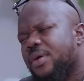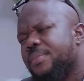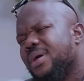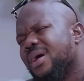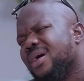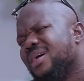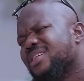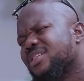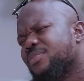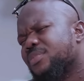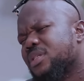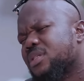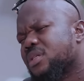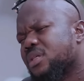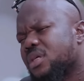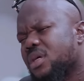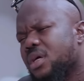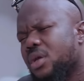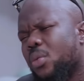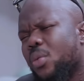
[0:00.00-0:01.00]
if I may ask,
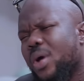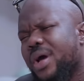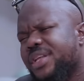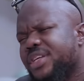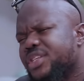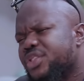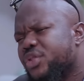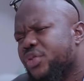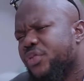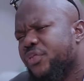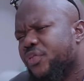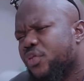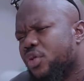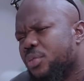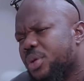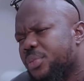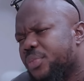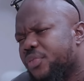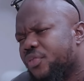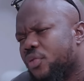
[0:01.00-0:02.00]
Mr. Kelly, why didn't you
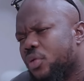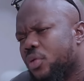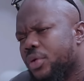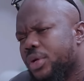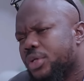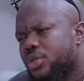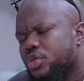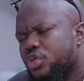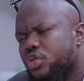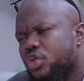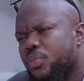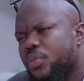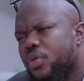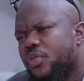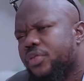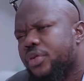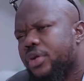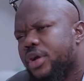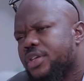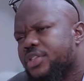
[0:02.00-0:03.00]
inform me before going to drop
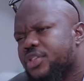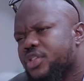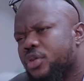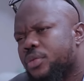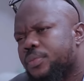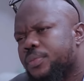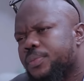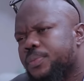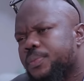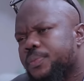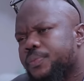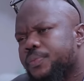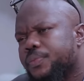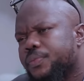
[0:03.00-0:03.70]
off the ransom?